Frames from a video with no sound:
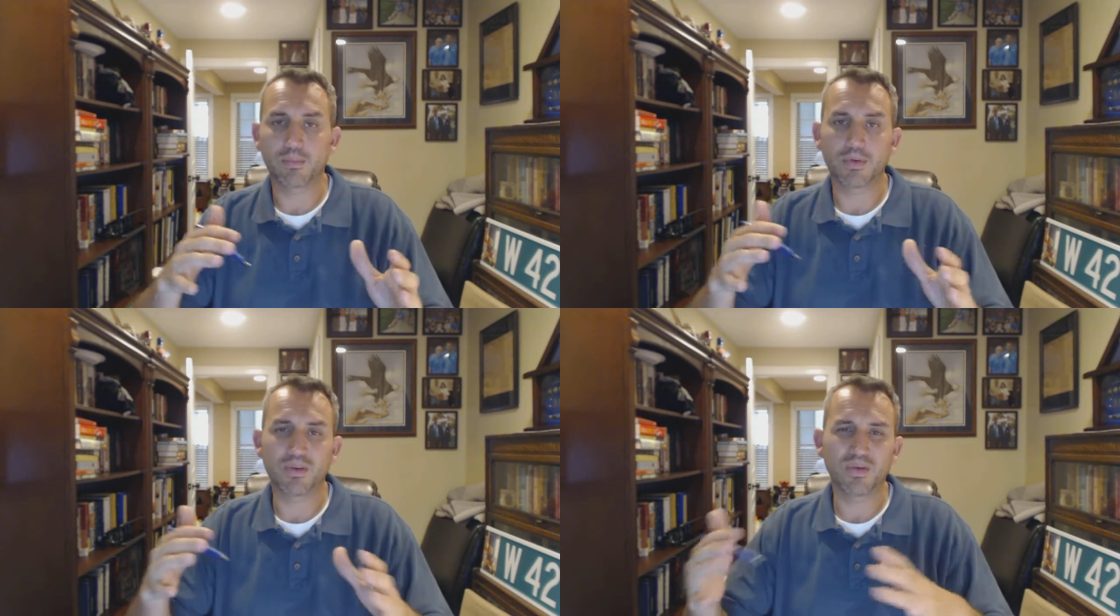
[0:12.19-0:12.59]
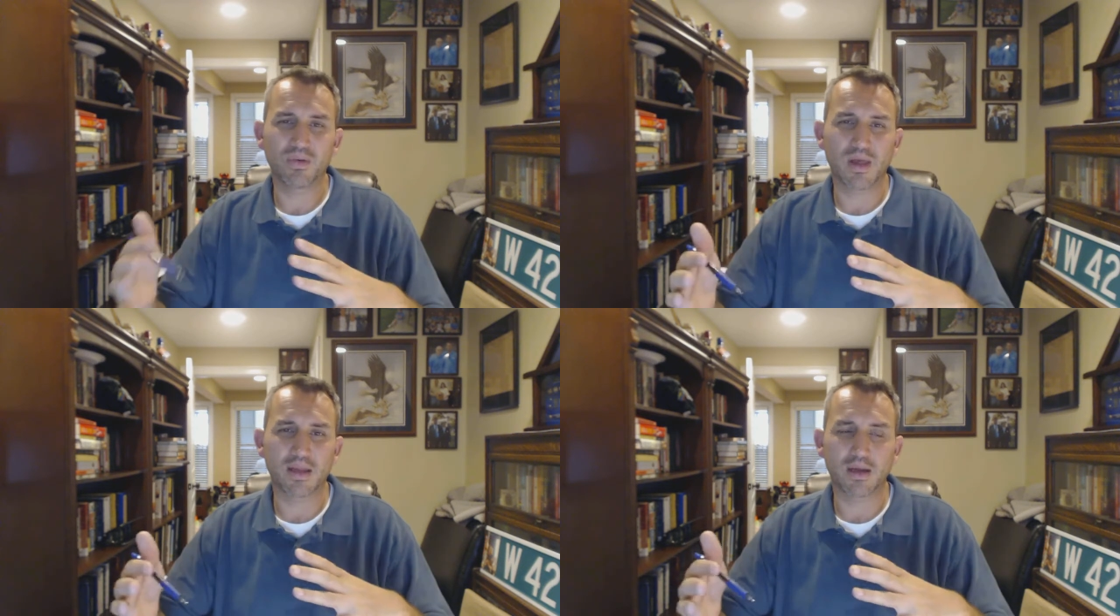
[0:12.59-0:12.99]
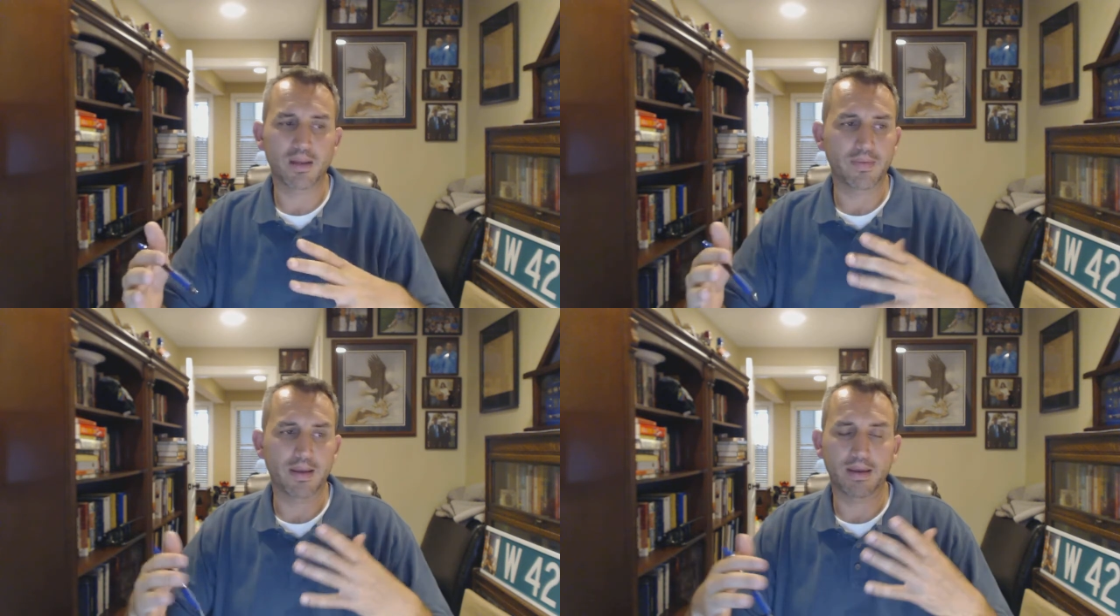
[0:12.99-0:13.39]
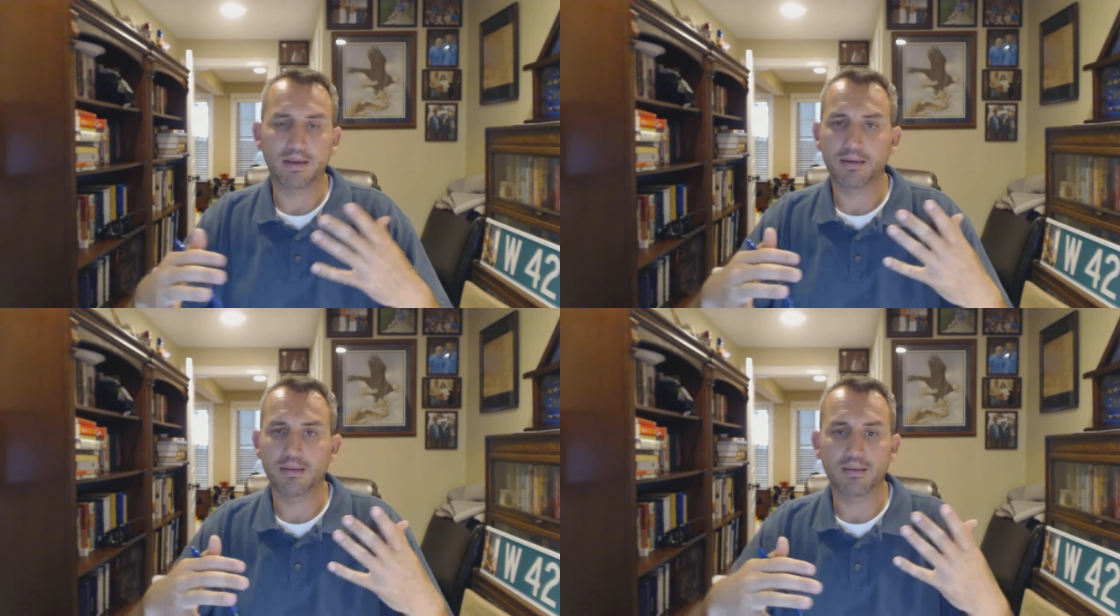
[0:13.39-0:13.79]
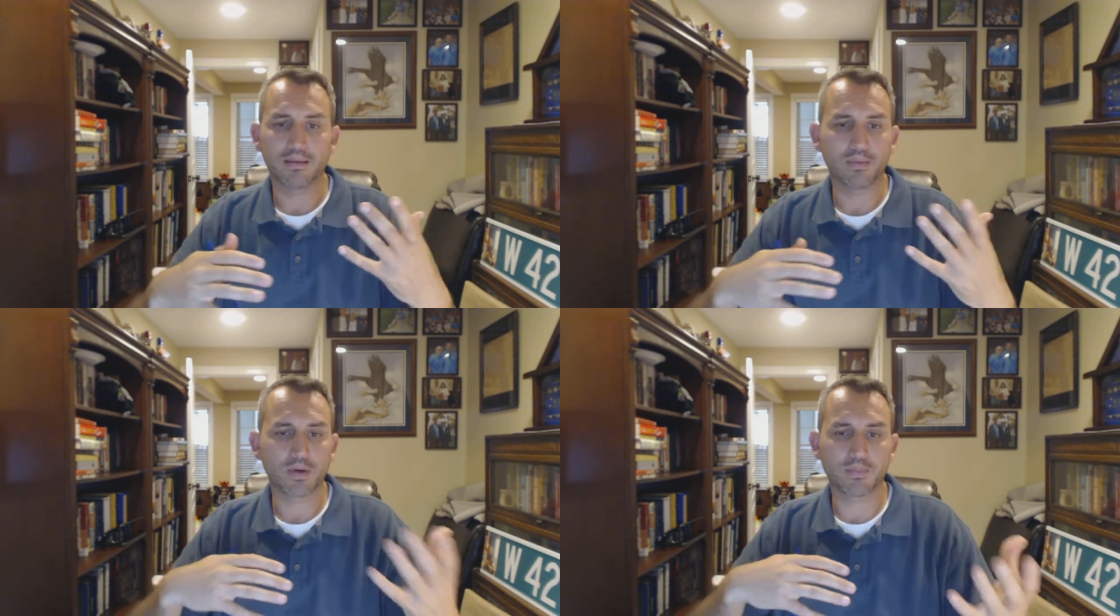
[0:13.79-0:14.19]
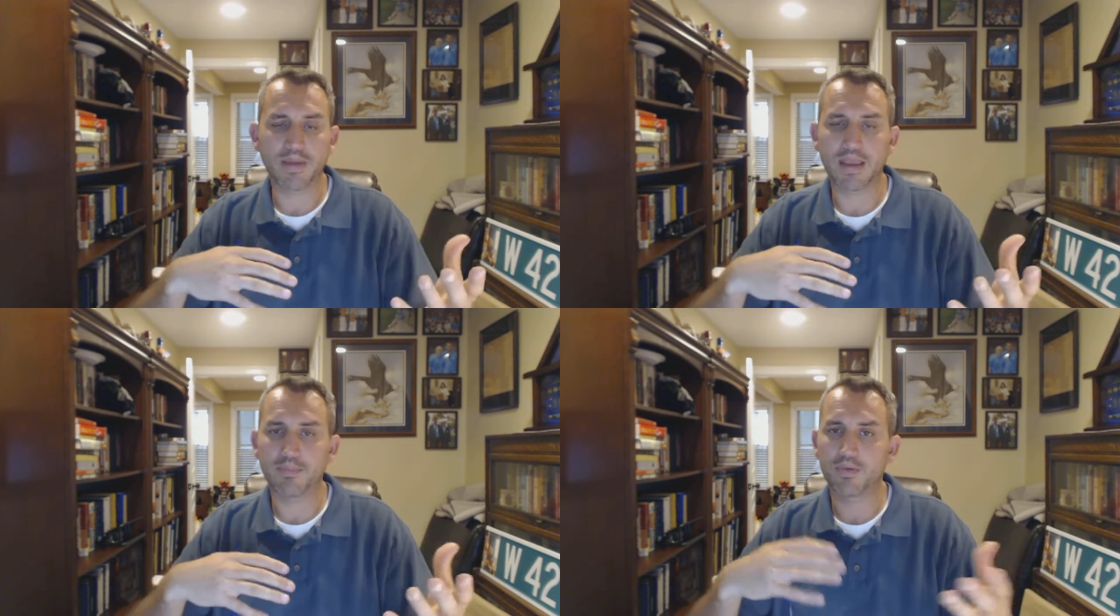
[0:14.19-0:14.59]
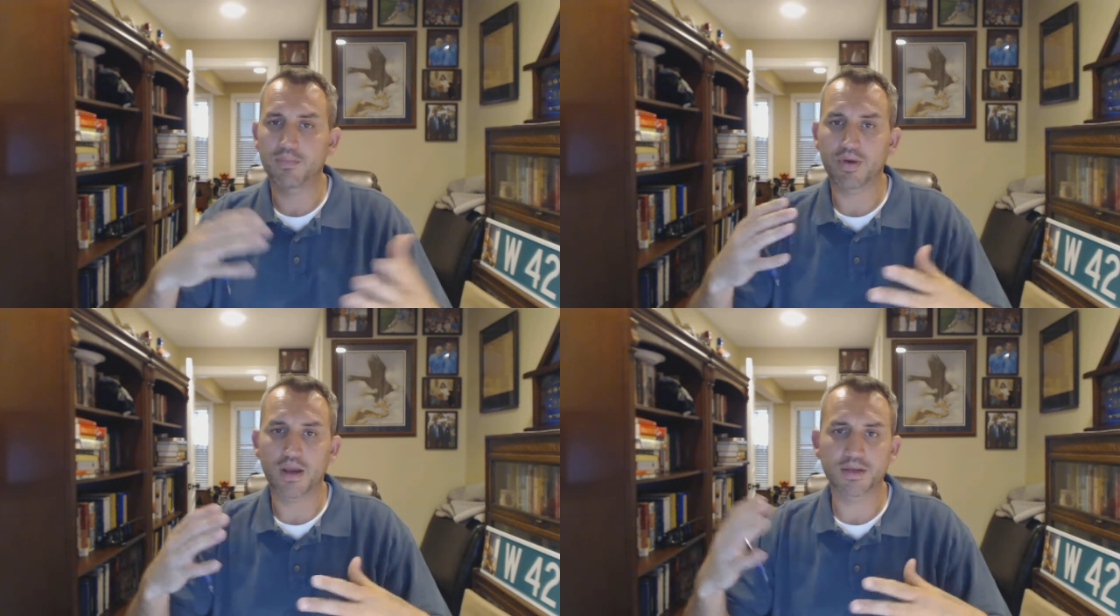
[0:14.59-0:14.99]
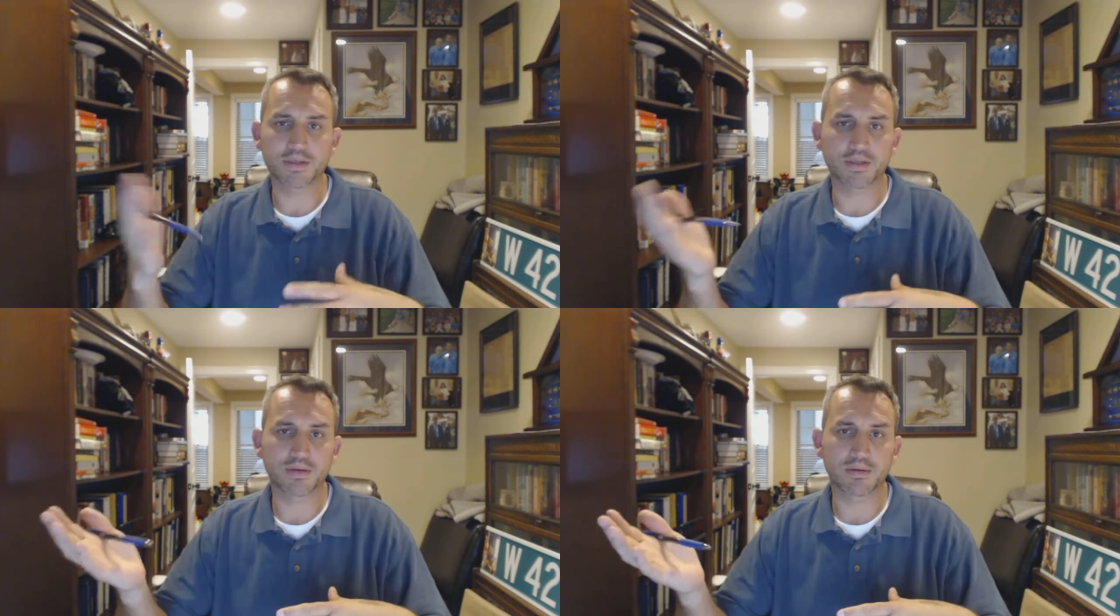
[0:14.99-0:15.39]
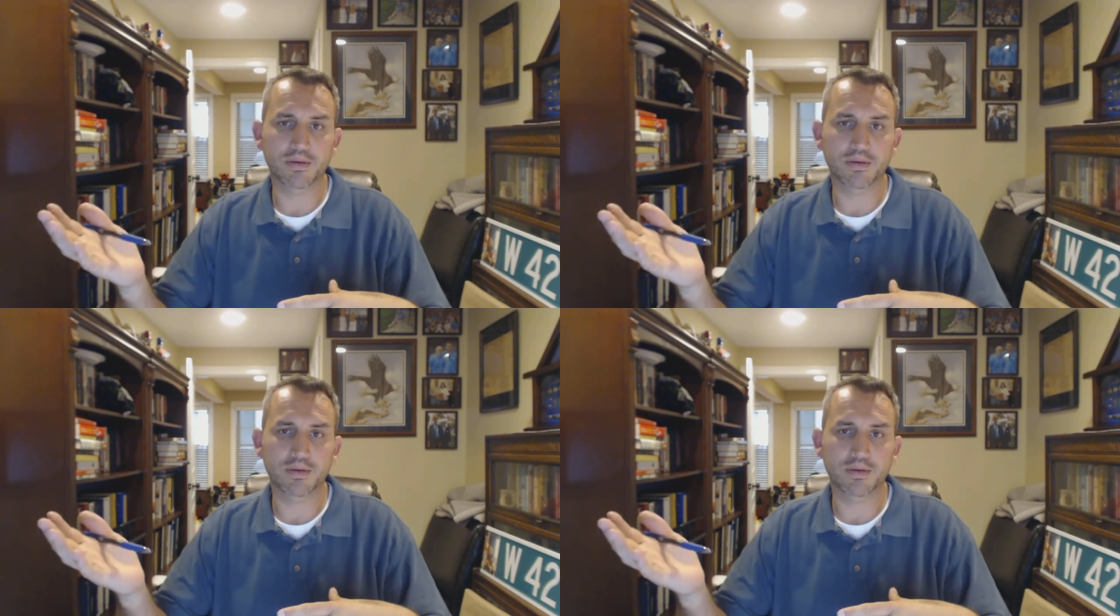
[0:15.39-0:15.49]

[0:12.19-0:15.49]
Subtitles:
And when you do a lot of online, the word paper, project,